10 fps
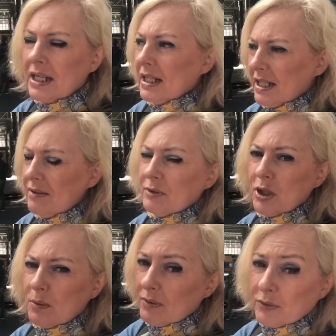Even
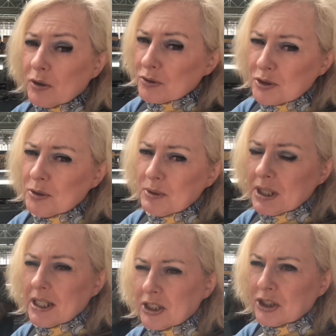though I've got two
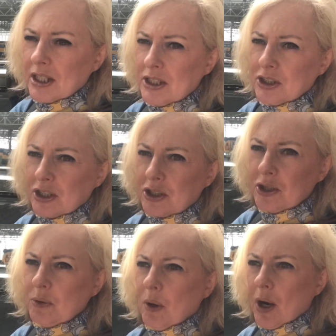tape changes,
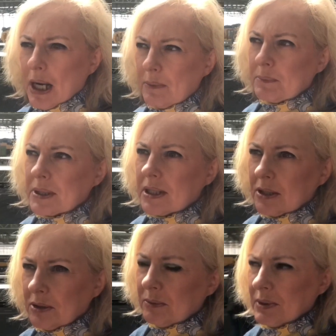you are
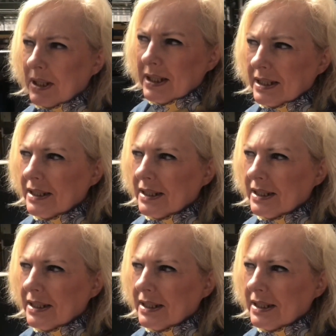absolutely